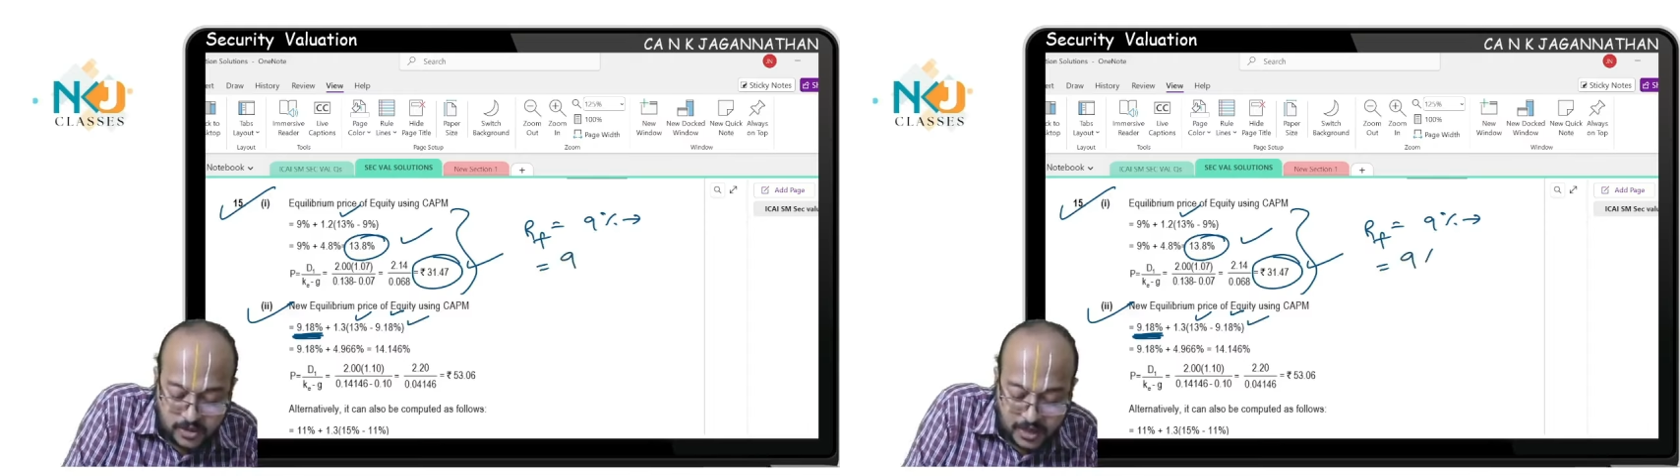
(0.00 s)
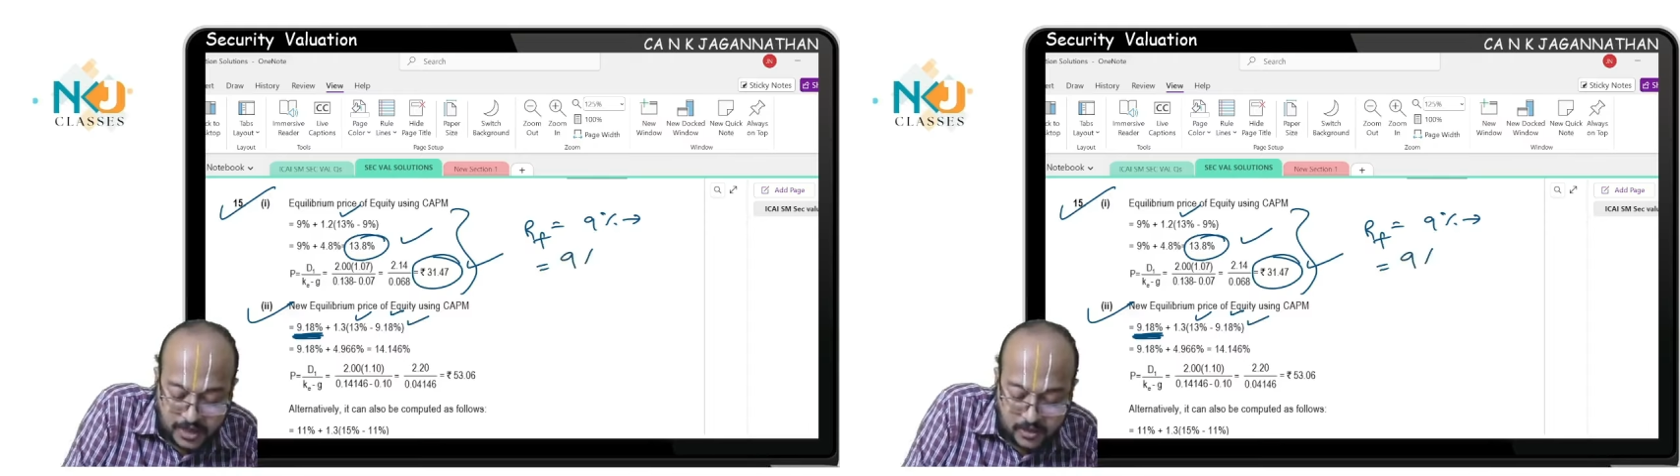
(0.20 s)

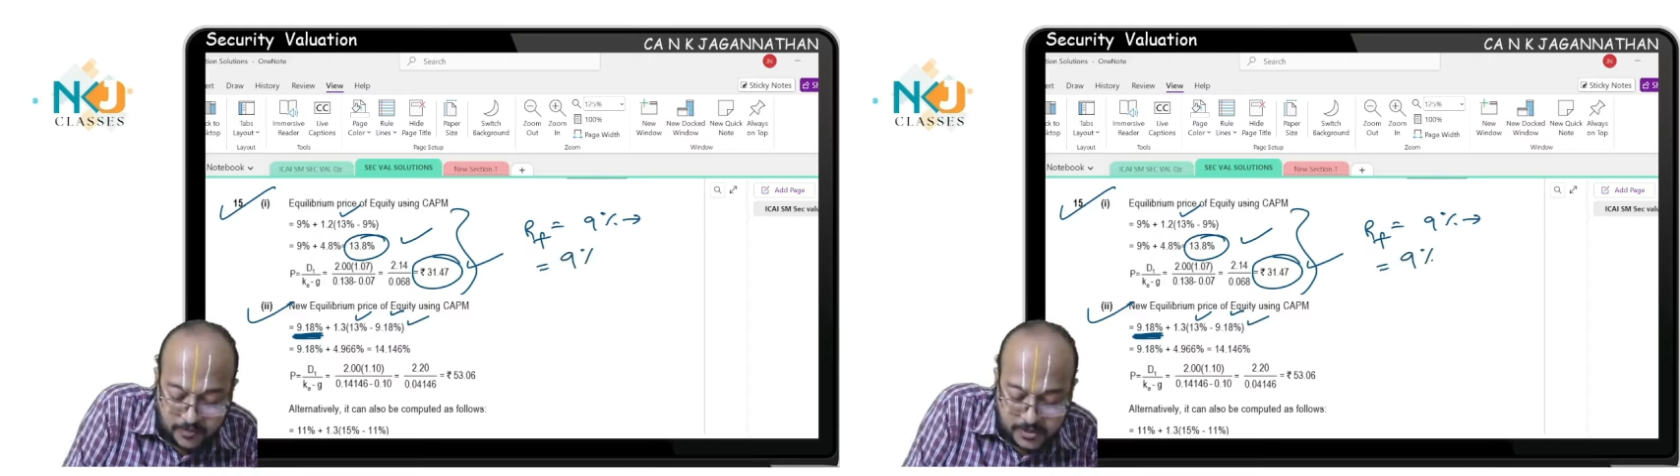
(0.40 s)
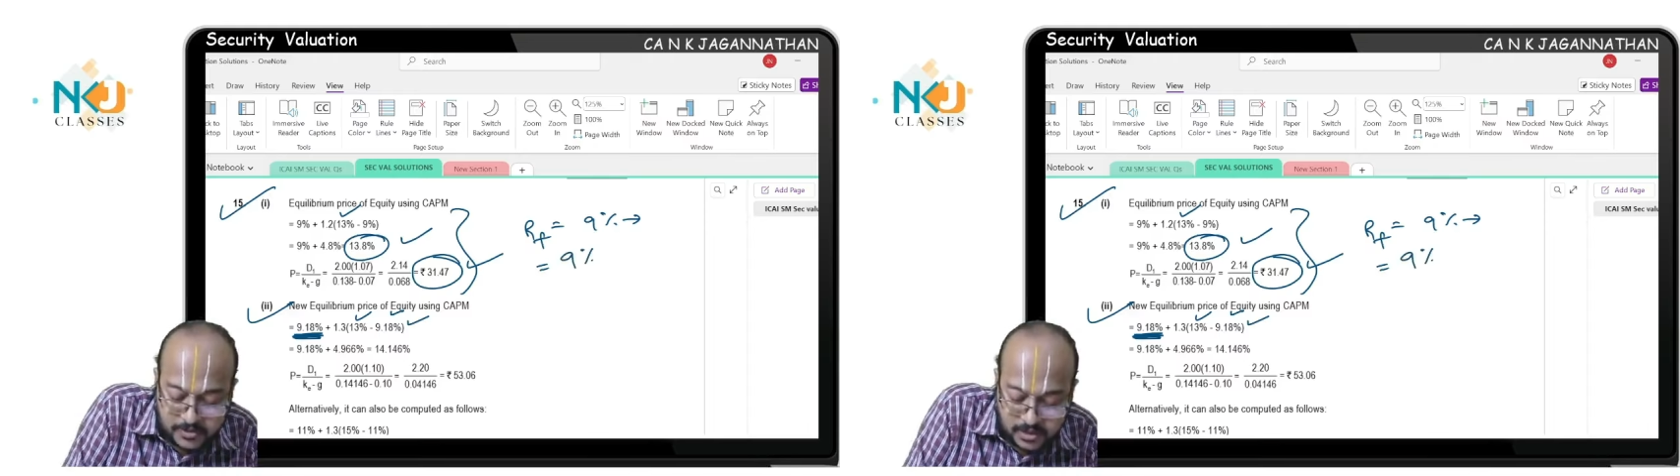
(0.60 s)

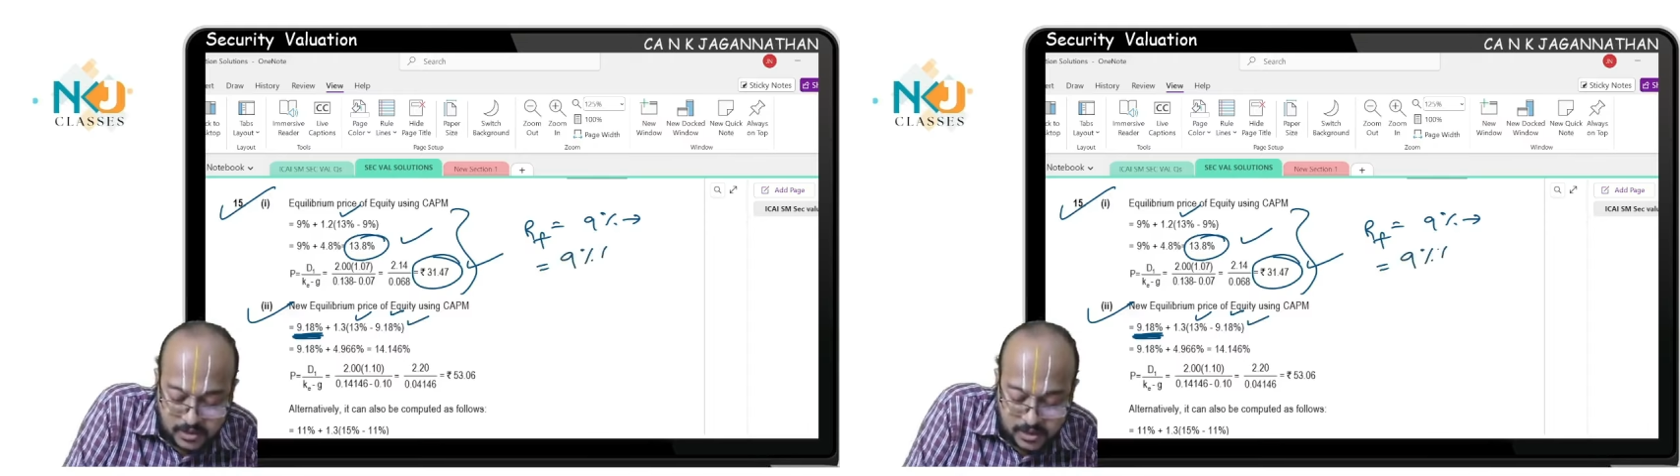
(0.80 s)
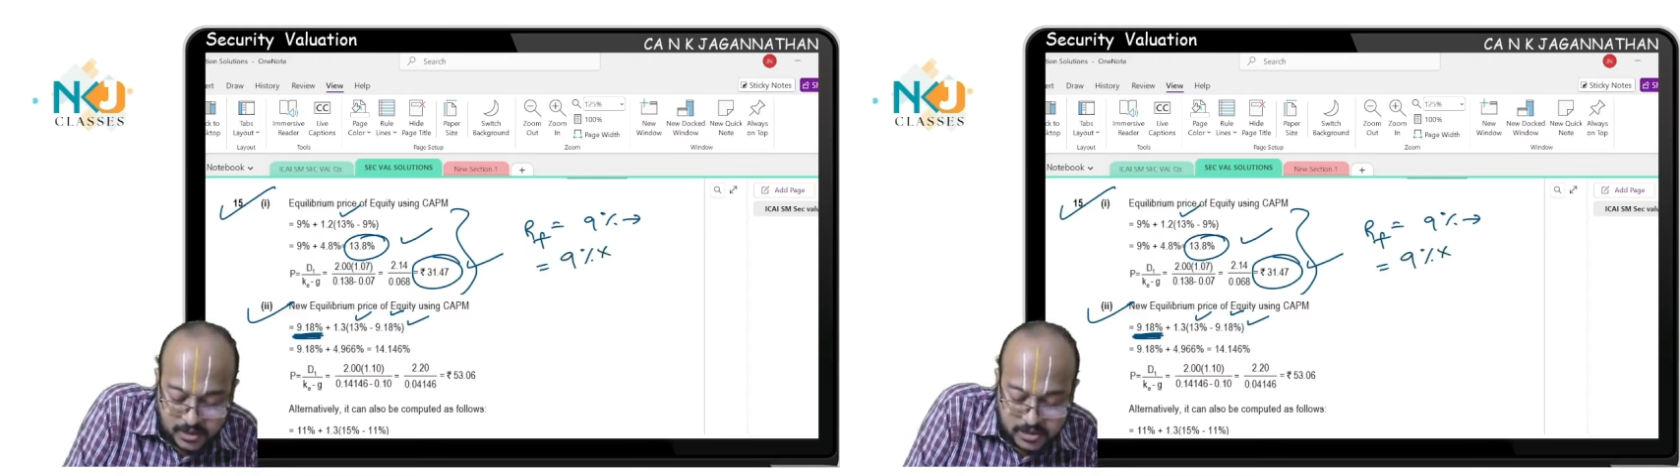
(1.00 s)
9%
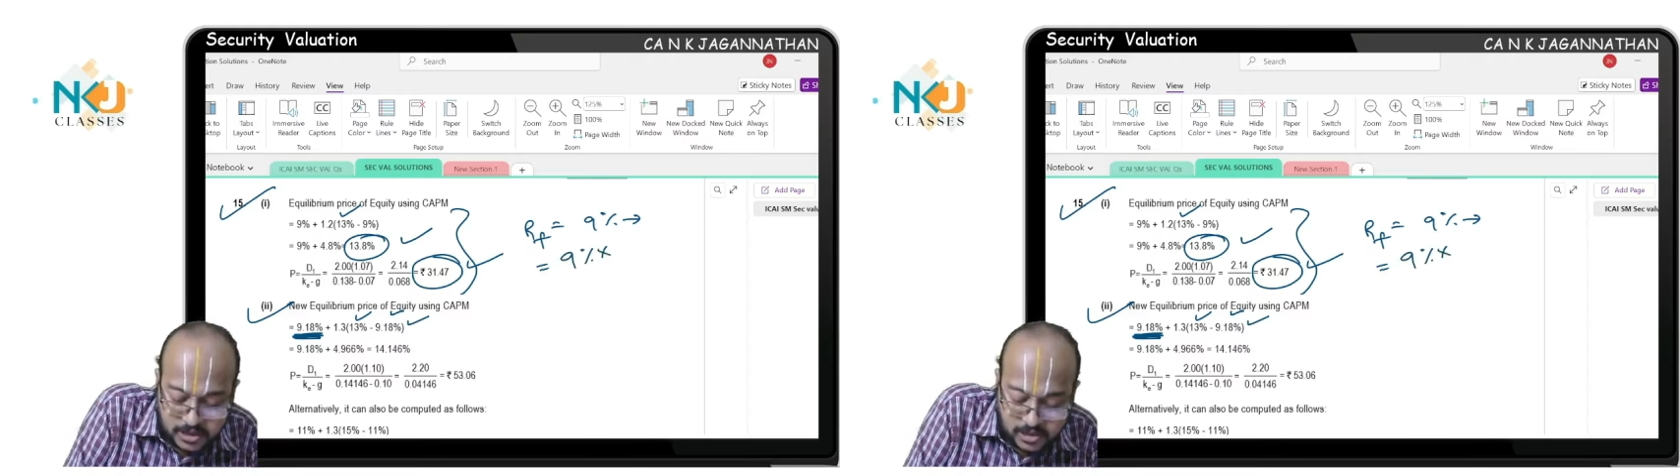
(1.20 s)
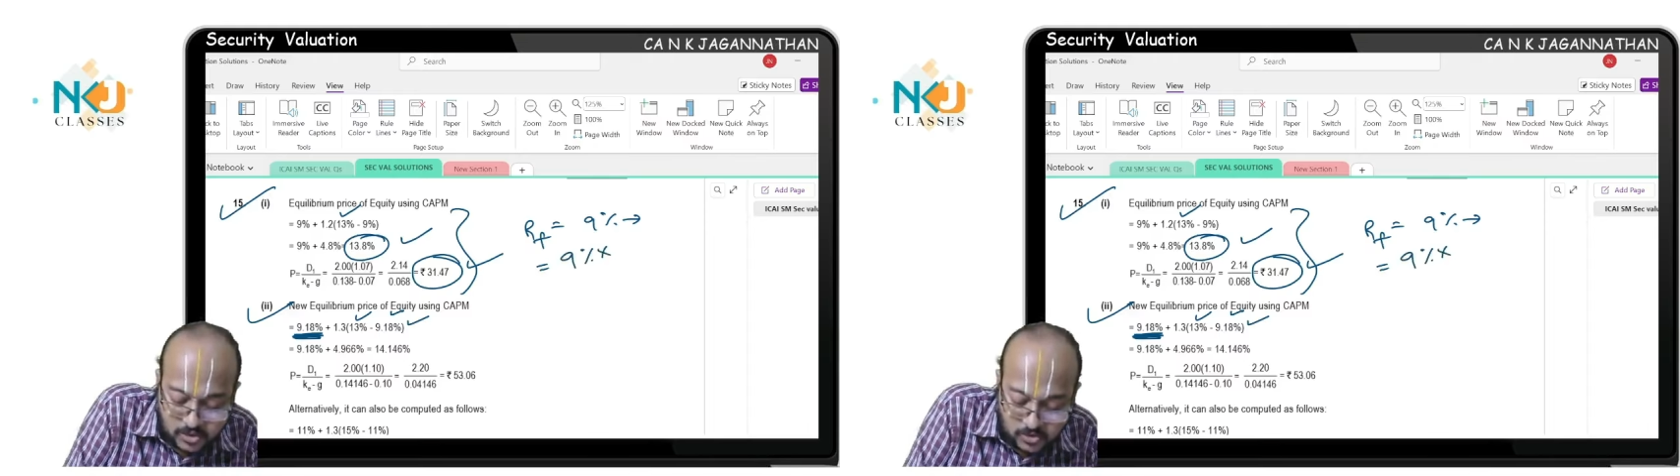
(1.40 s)

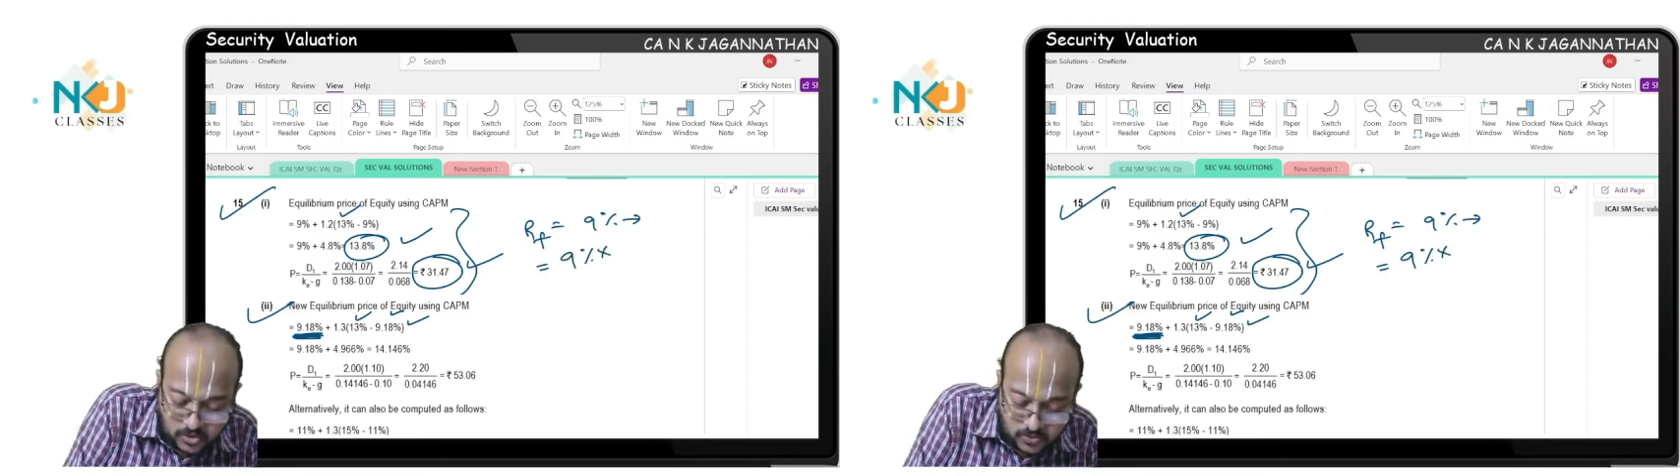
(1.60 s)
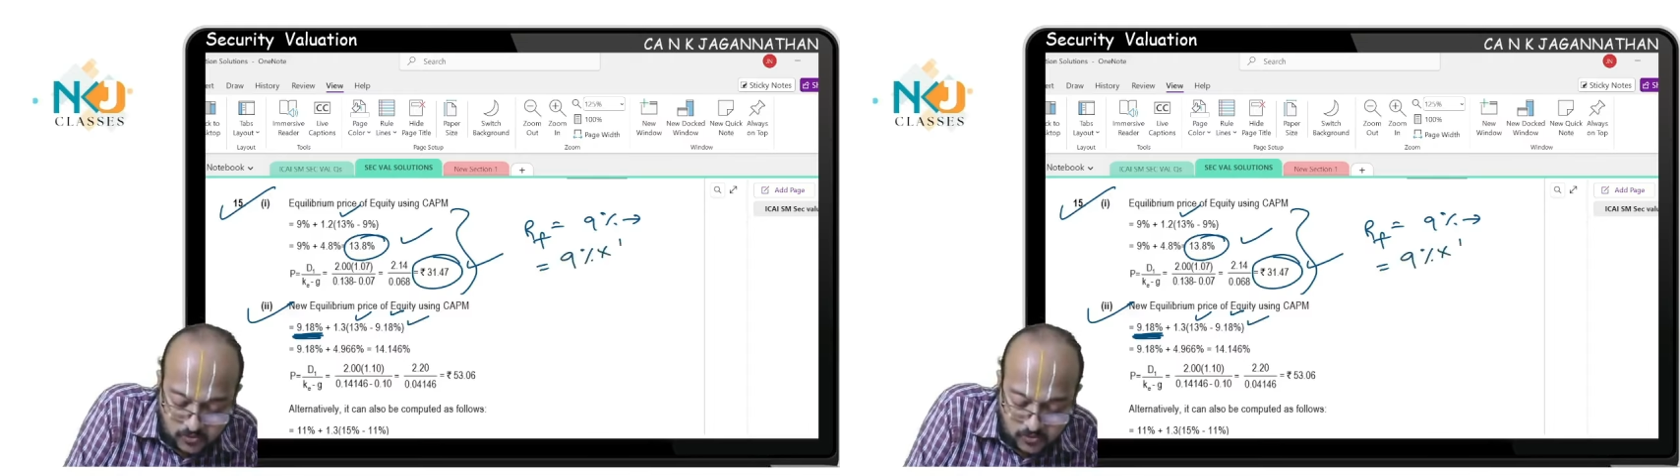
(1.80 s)
into